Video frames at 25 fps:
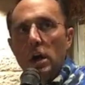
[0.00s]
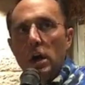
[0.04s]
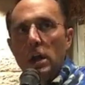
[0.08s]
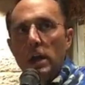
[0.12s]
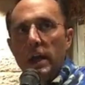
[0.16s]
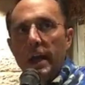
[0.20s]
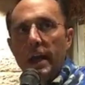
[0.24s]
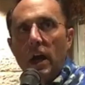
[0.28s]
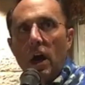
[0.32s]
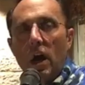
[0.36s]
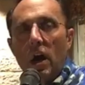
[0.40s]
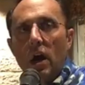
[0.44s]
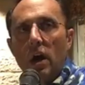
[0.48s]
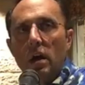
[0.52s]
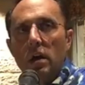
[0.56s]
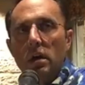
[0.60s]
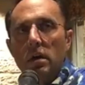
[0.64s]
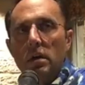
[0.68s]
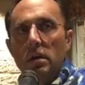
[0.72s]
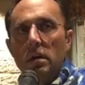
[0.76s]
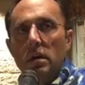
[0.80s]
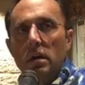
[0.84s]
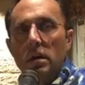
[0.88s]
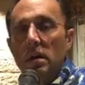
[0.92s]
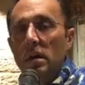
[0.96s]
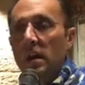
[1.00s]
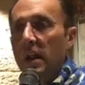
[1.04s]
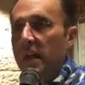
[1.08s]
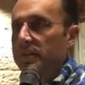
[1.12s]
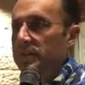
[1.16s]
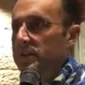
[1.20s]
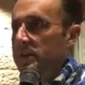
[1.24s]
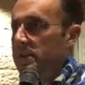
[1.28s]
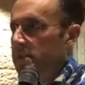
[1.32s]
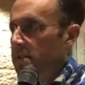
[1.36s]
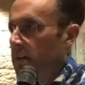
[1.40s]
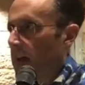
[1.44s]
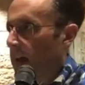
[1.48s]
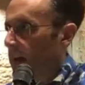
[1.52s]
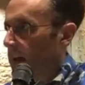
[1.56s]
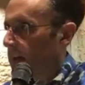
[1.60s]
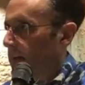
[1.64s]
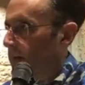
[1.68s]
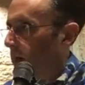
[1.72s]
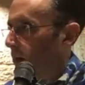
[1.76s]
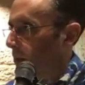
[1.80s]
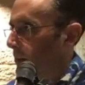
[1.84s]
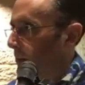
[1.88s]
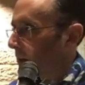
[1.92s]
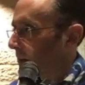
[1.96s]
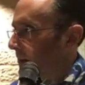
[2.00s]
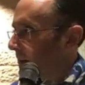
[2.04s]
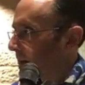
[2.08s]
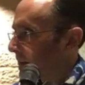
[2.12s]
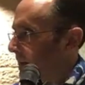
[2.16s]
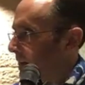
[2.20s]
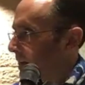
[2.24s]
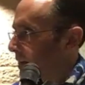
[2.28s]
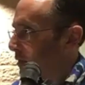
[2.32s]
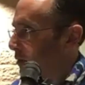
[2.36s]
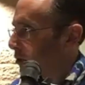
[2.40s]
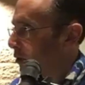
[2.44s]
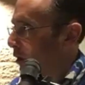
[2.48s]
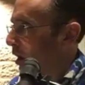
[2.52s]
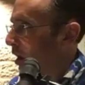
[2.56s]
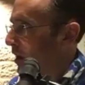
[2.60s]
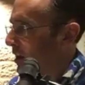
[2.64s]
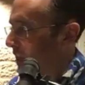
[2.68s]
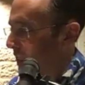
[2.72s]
like our left side of our body or our